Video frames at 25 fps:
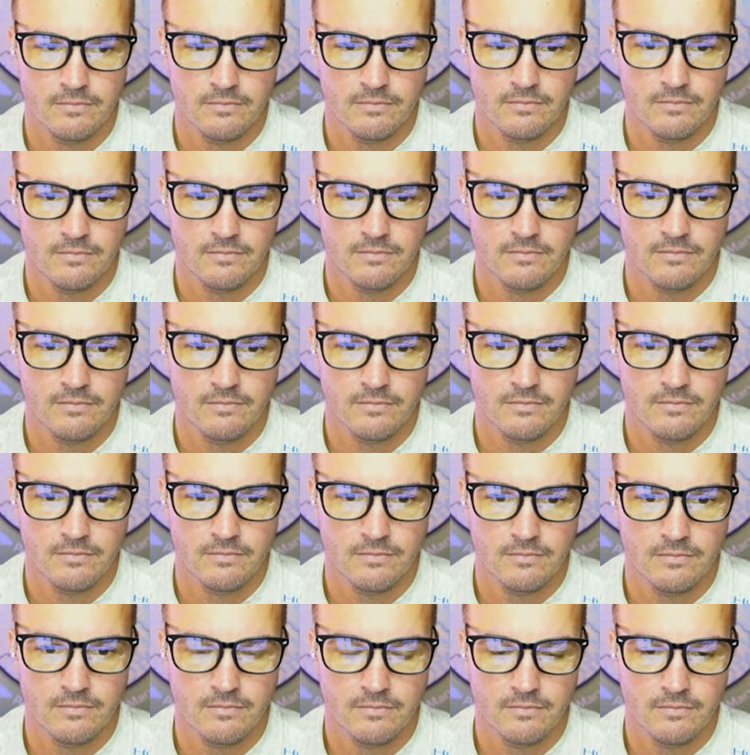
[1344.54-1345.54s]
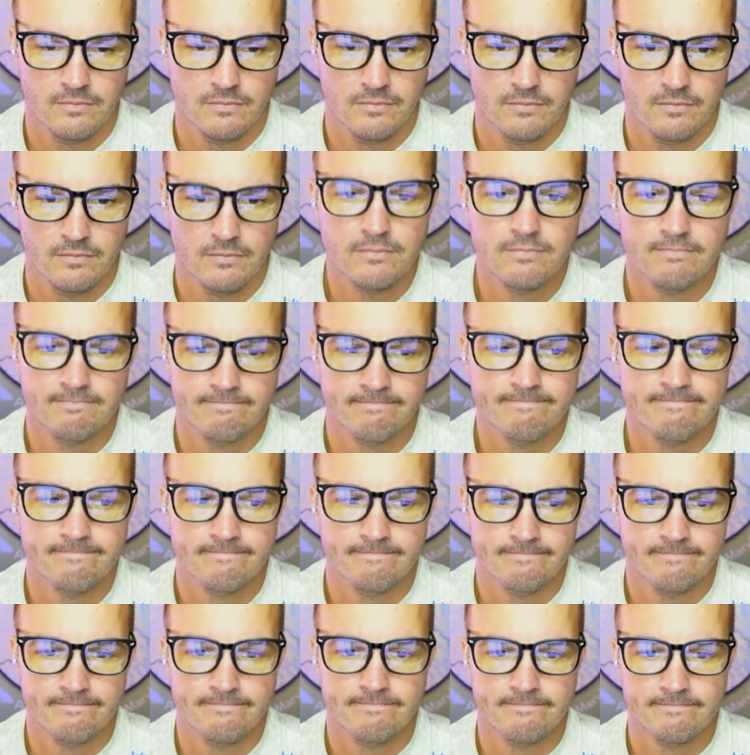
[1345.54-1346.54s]

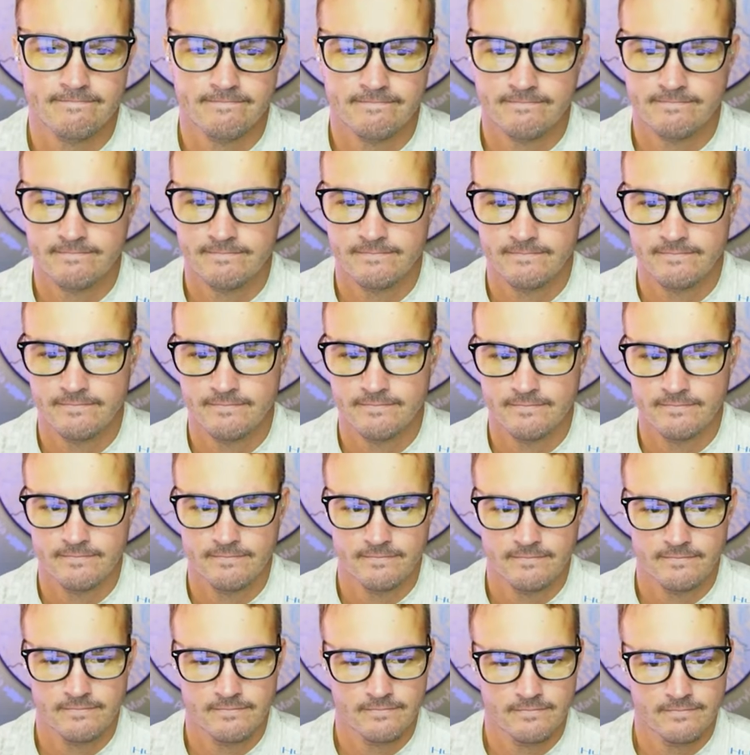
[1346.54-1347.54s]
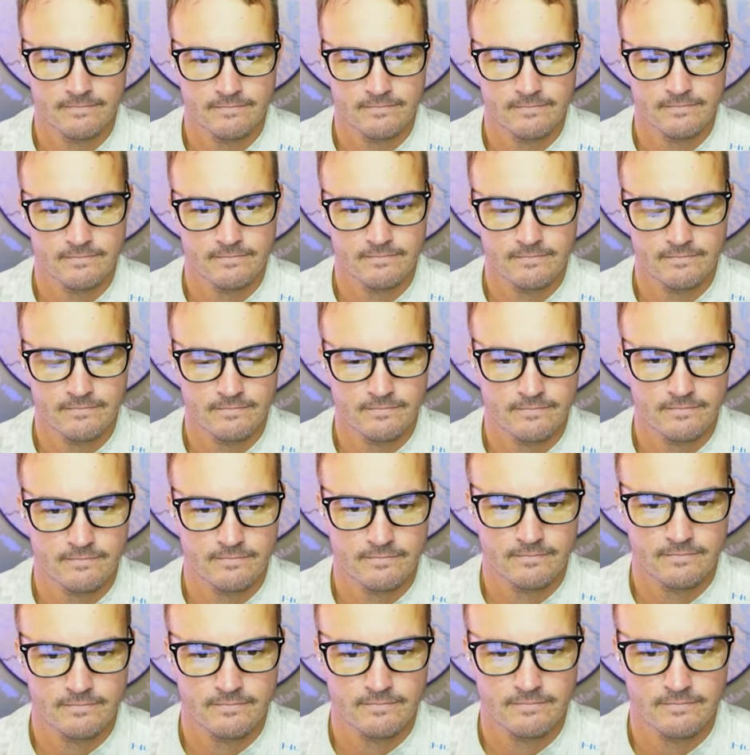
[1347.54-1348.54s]

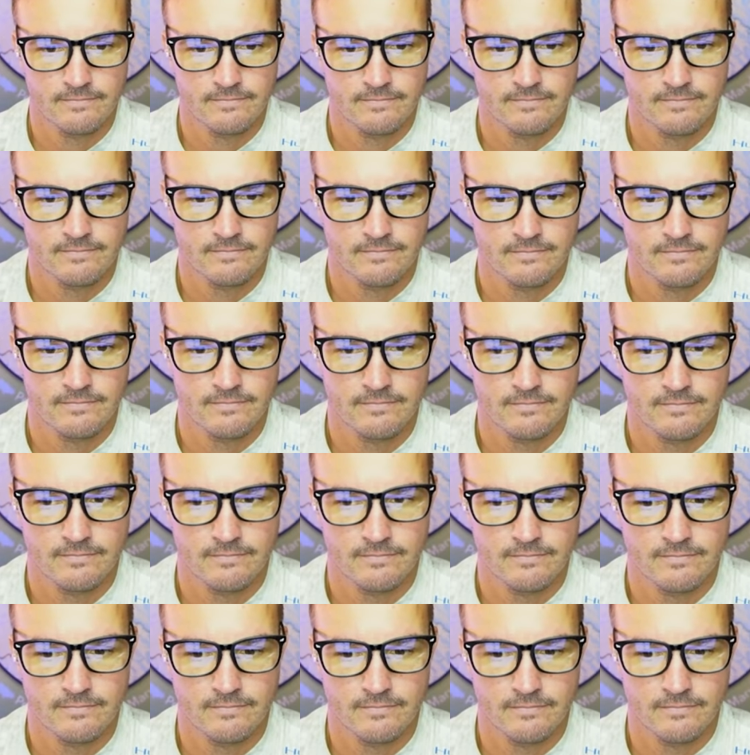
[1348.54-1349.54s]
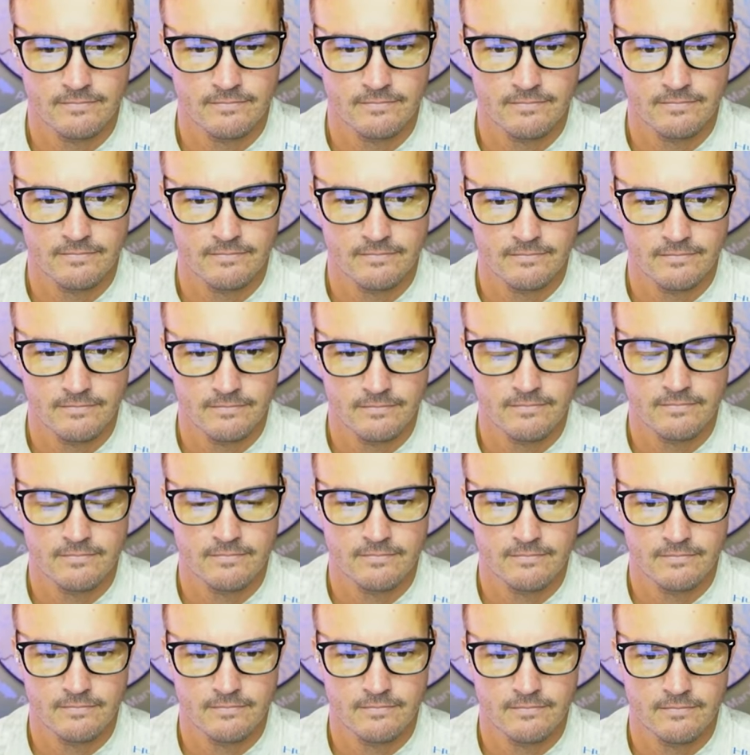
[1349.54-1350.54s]

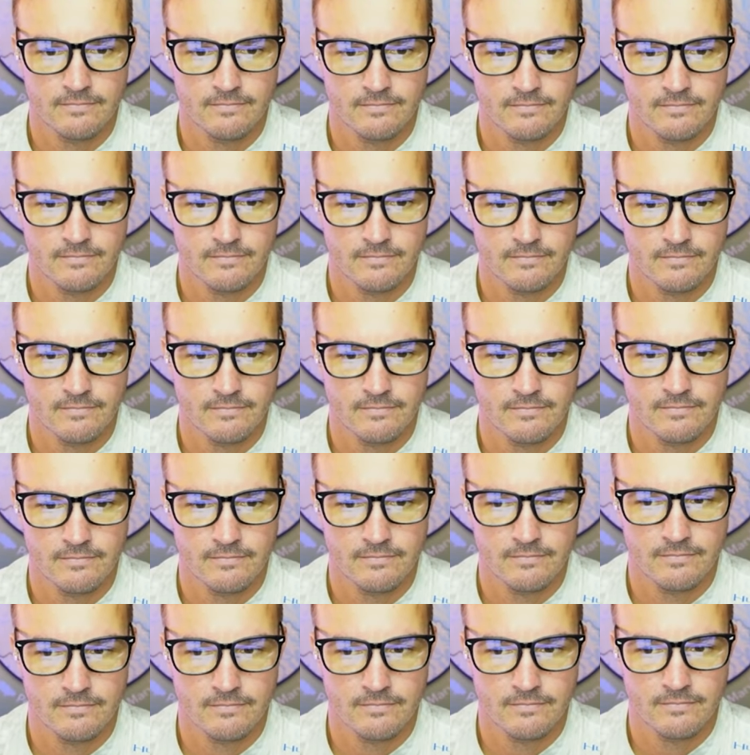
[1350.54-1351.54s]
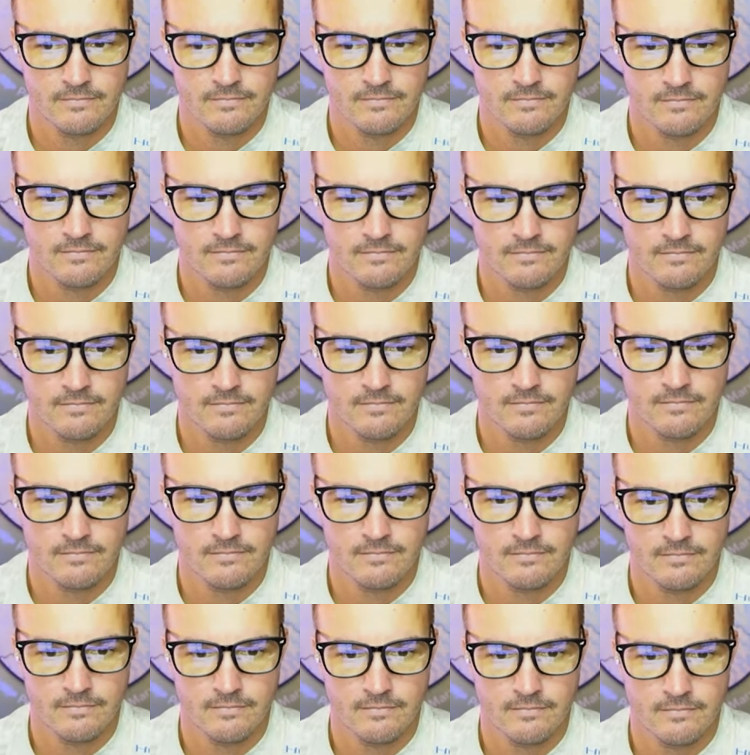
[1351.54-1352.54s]
This person isn't speaking.